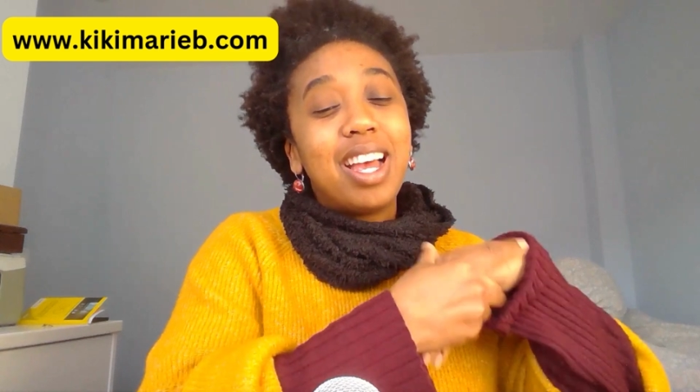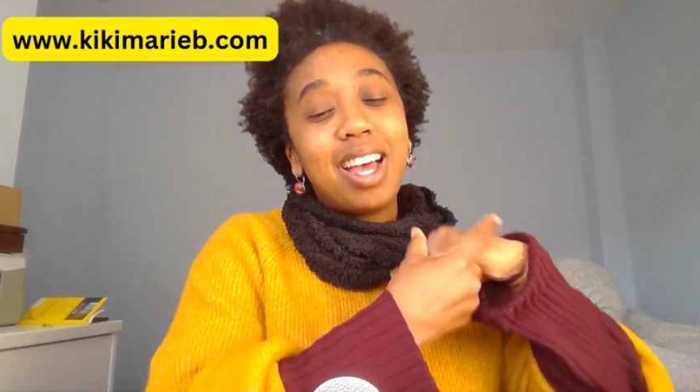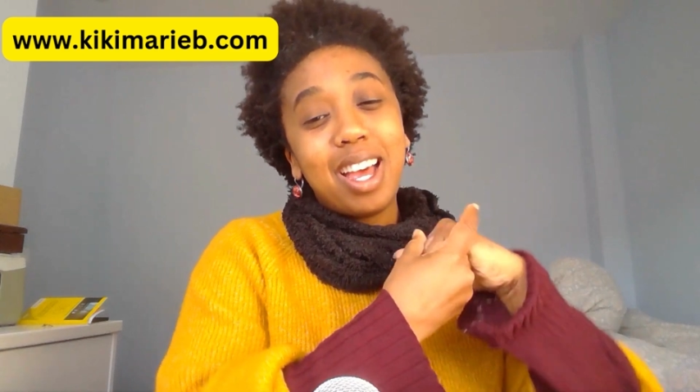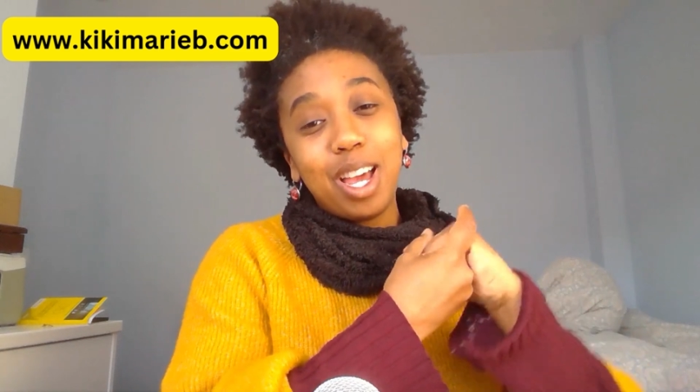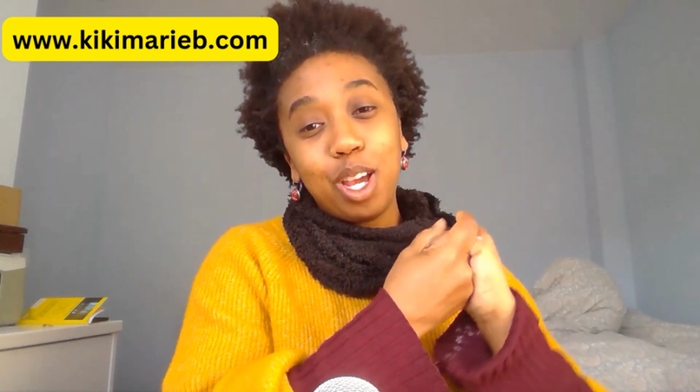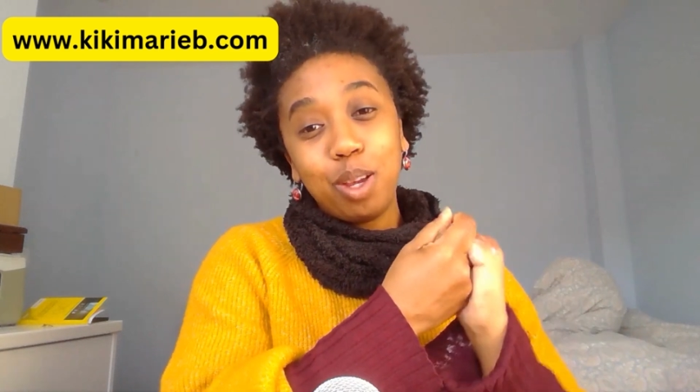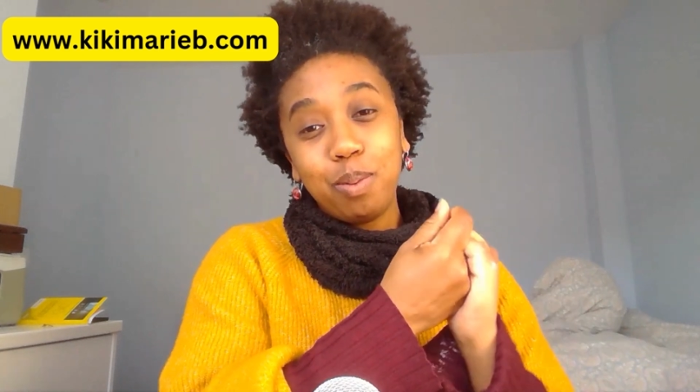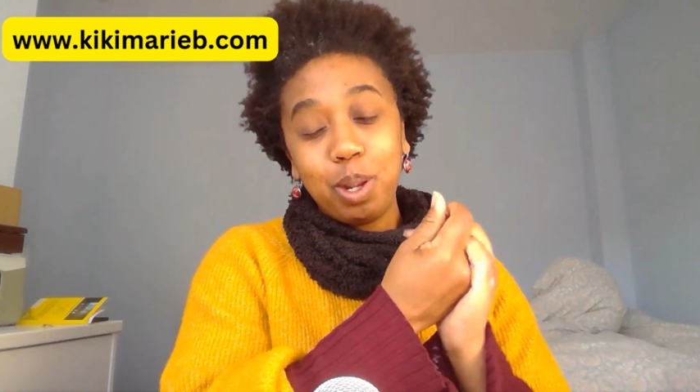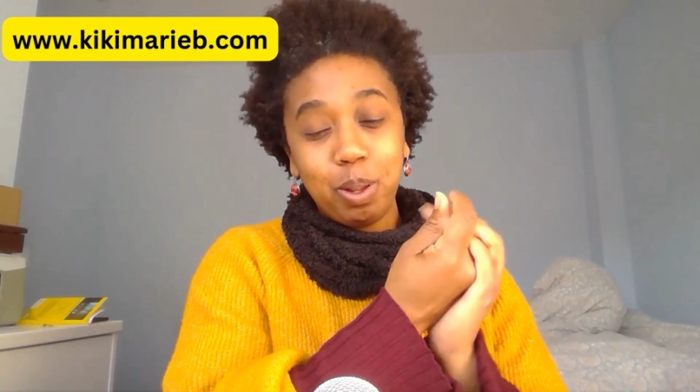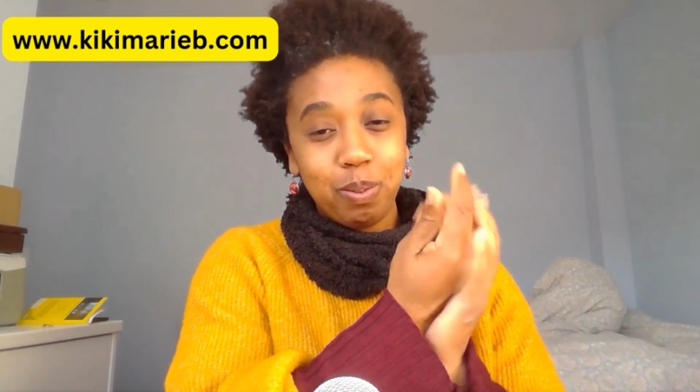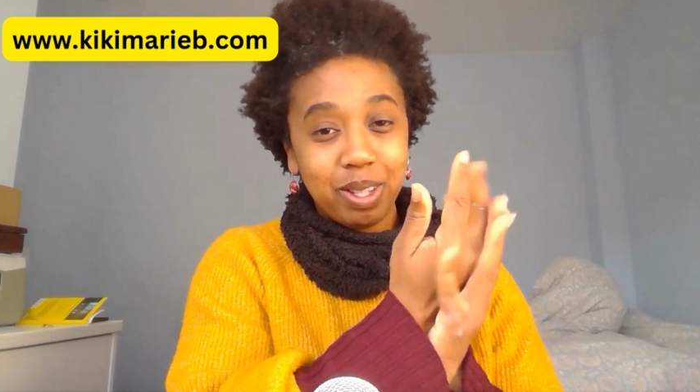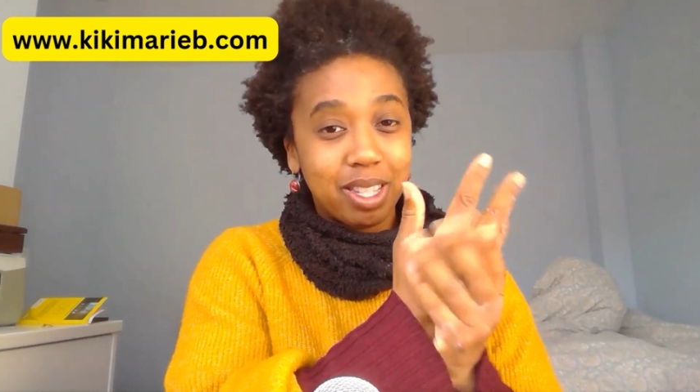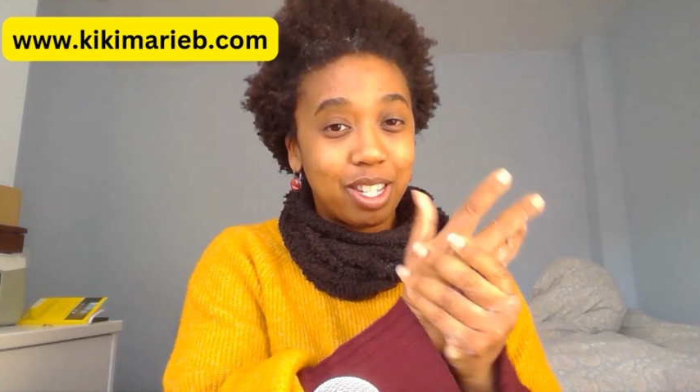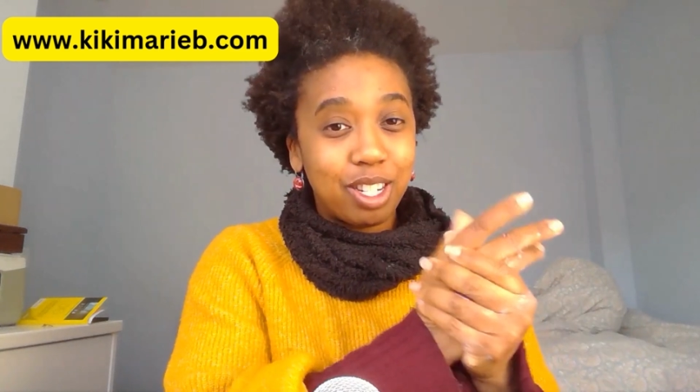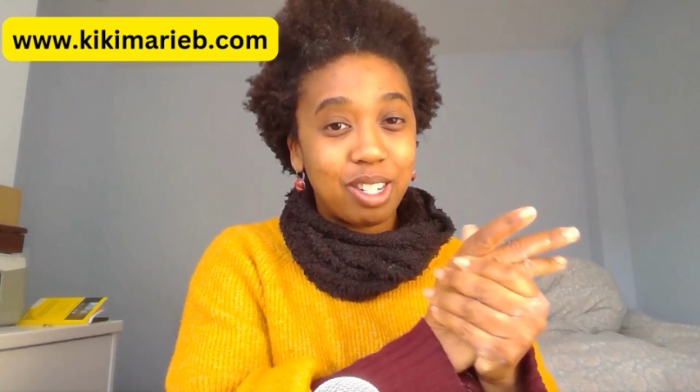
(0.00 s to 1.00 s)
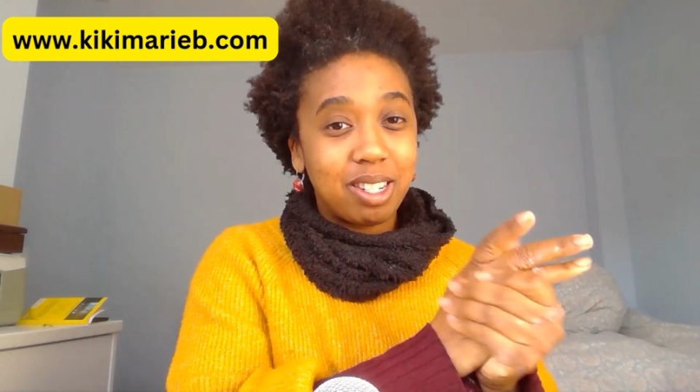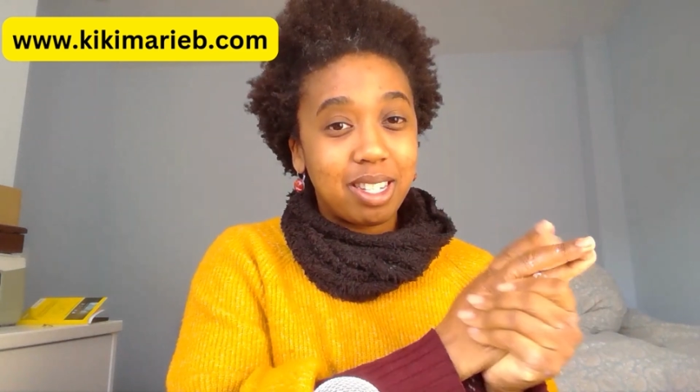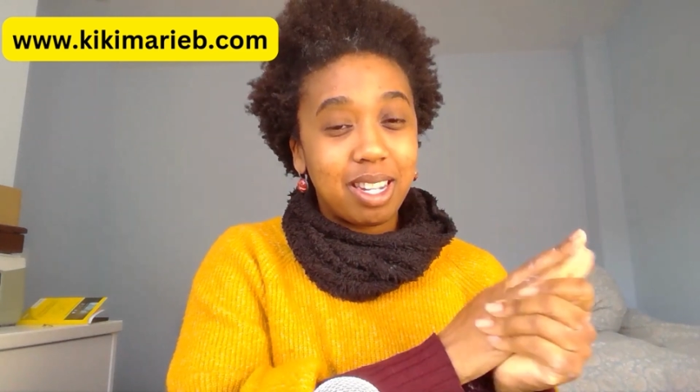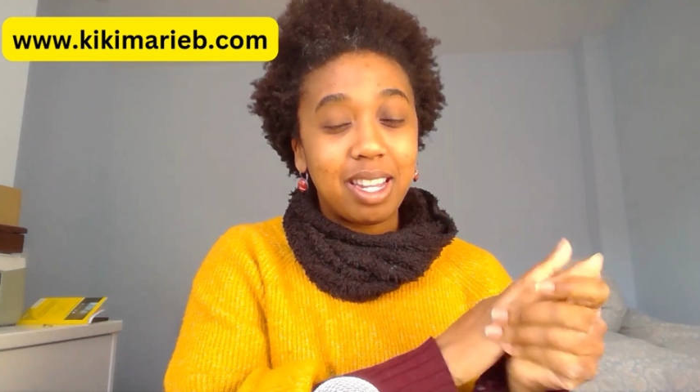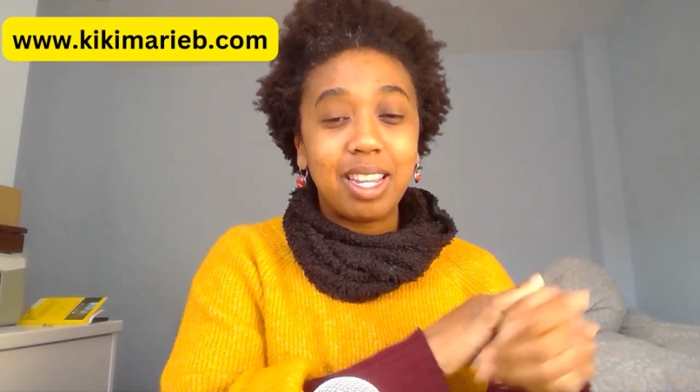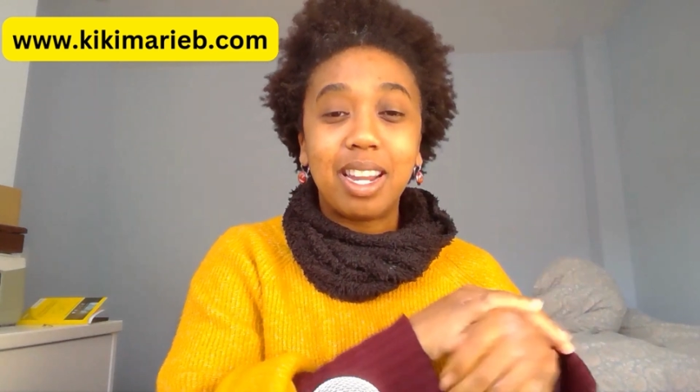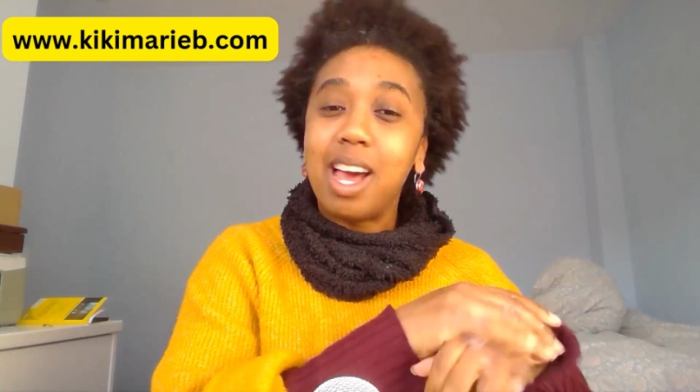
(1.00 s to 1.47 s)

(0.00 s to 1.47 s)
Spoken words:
hi, my name is Kiersten.